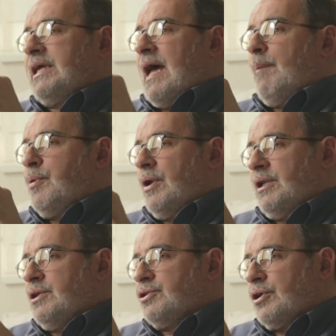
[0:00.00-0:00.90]
coupled
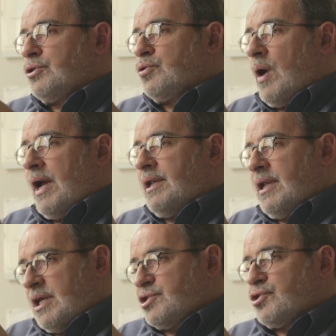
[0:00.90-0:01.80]
and intertwined
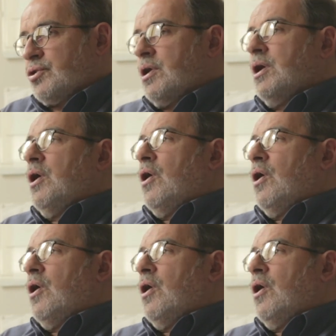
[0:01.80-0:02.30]
nature